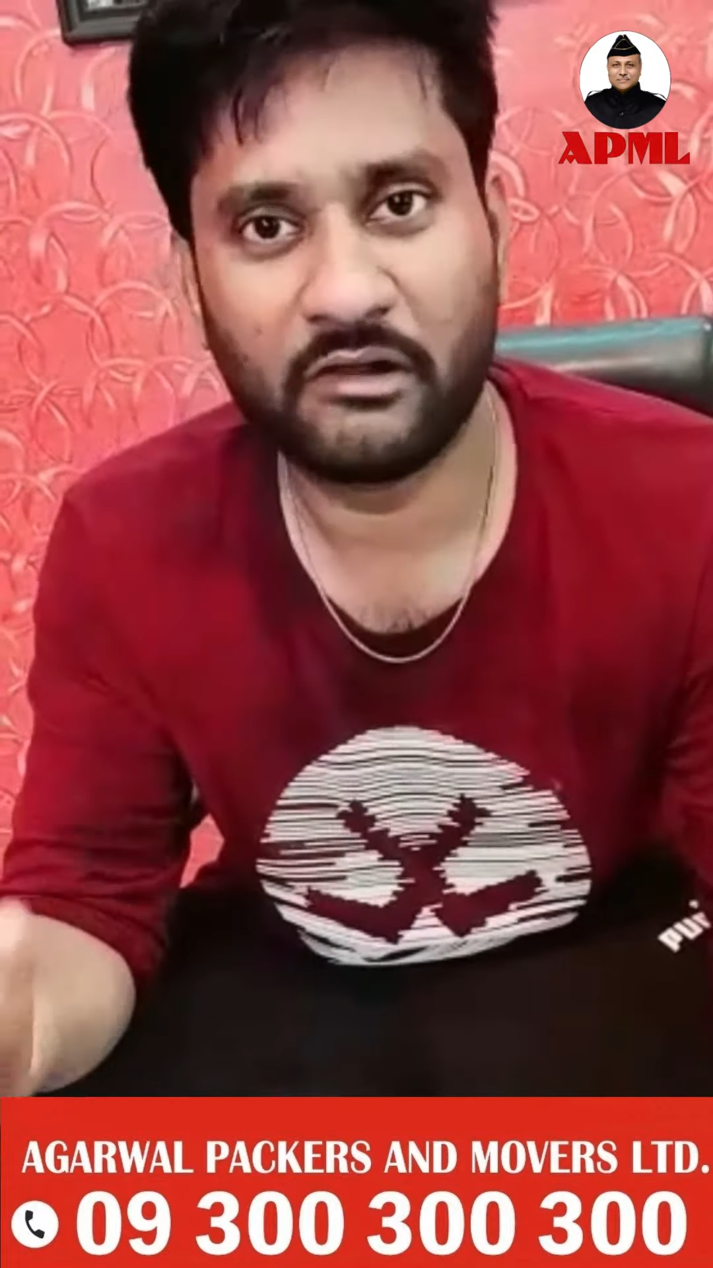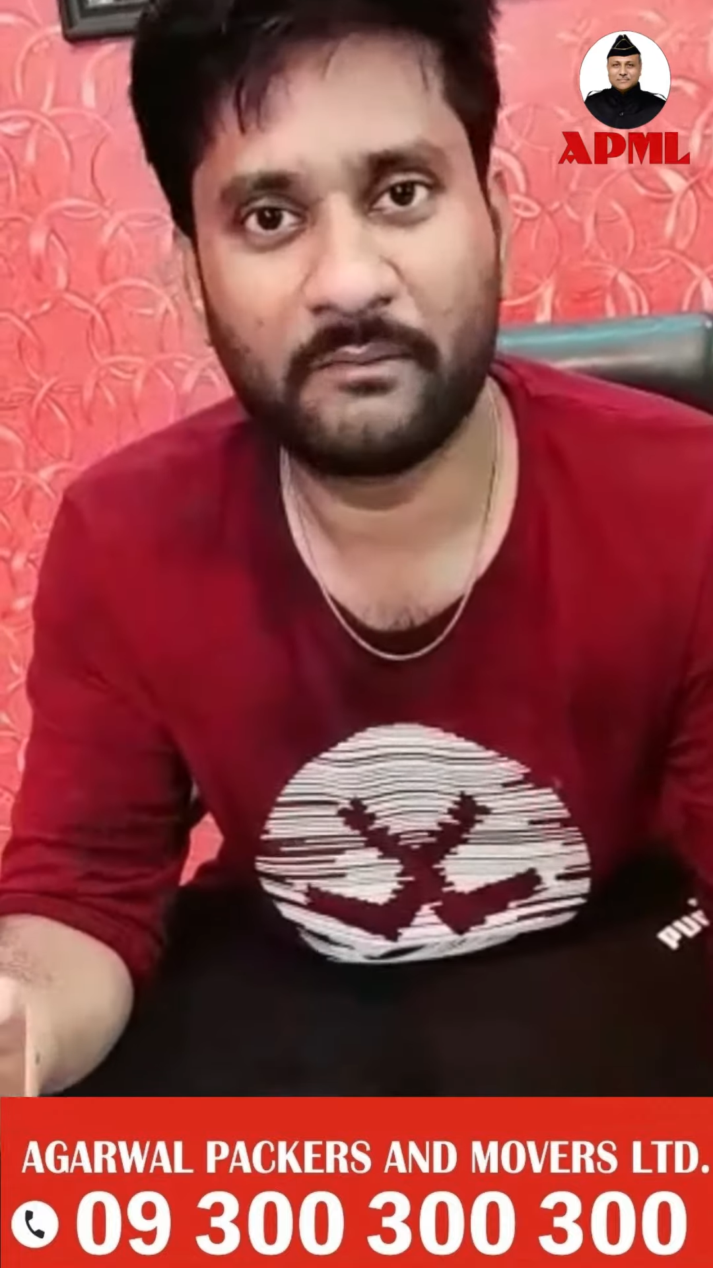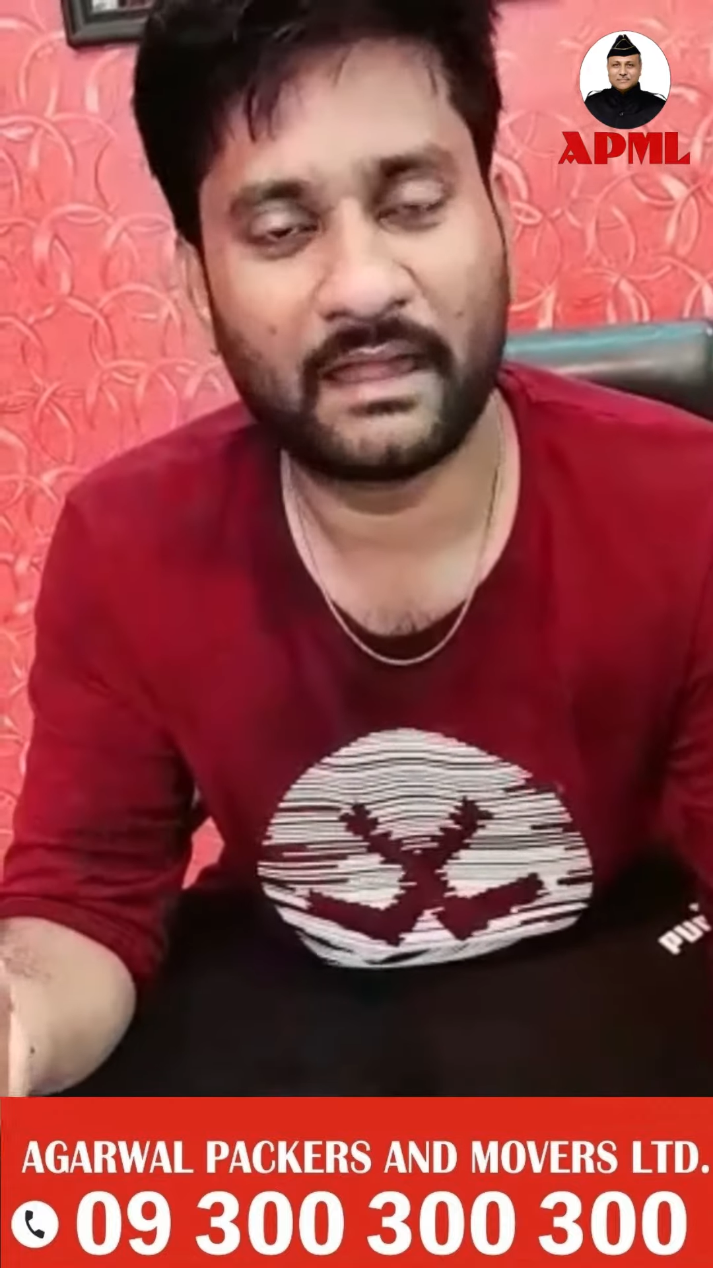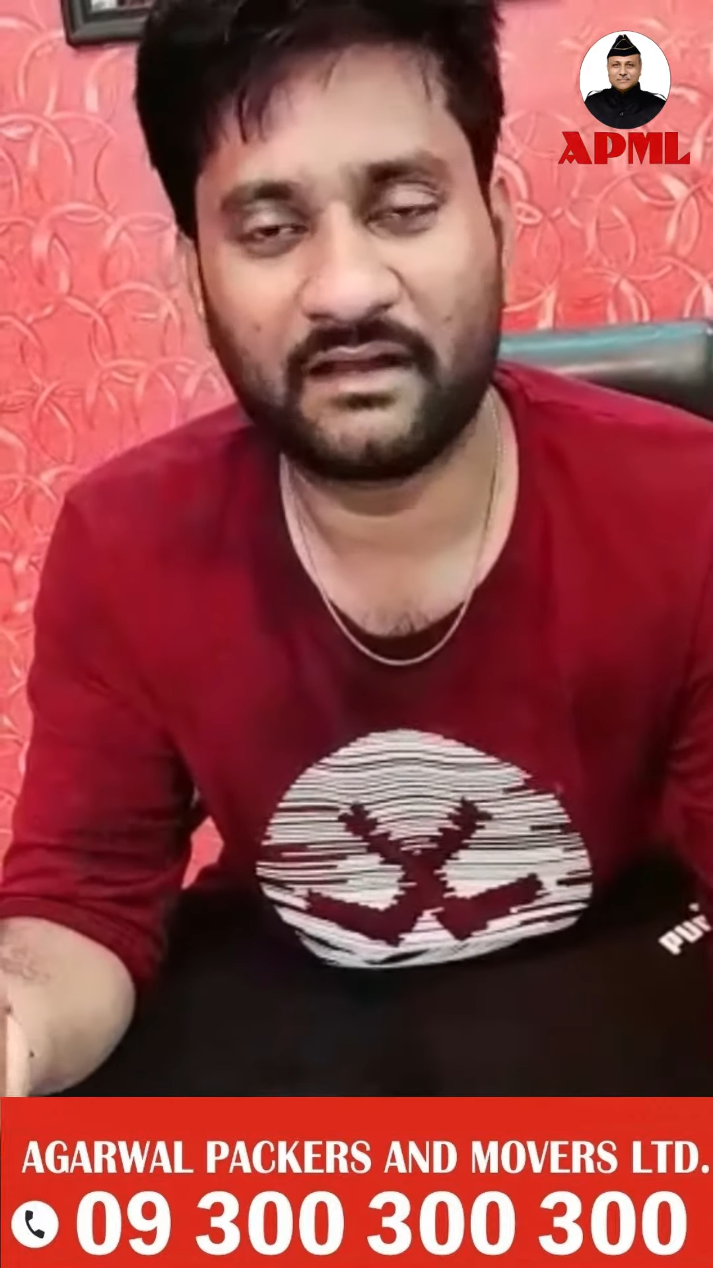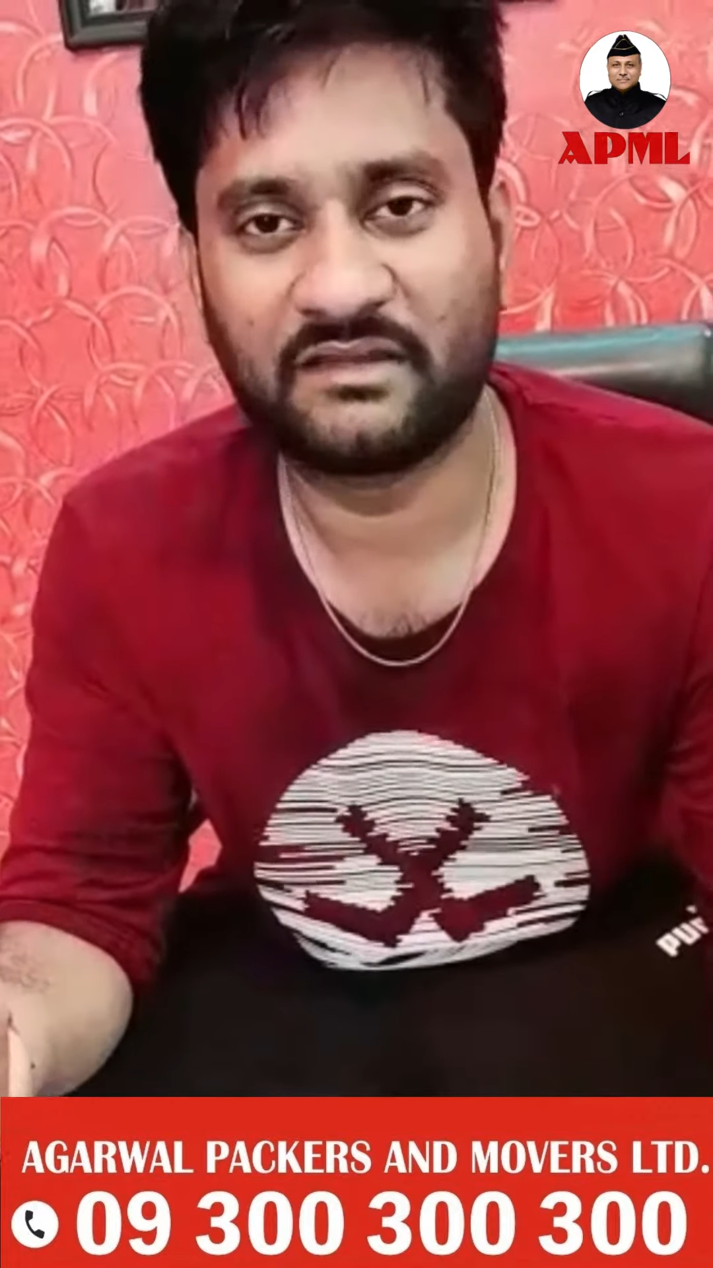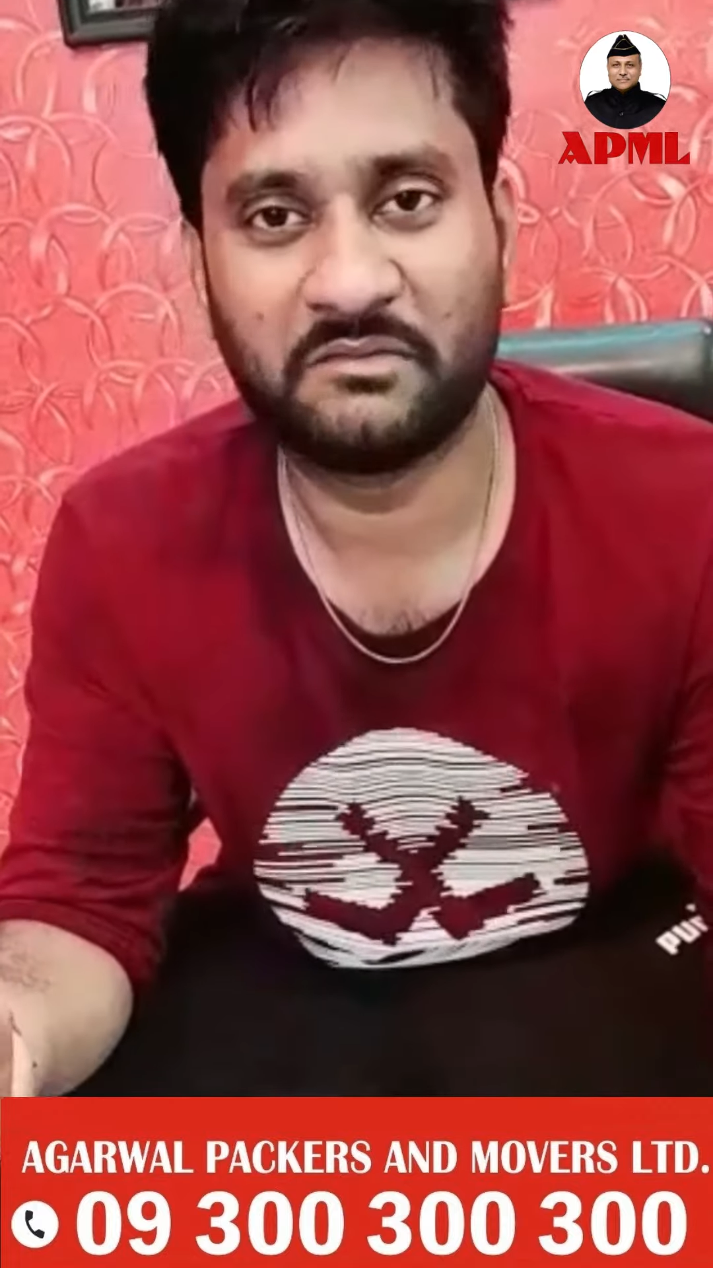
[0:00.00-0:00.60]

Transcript: Packers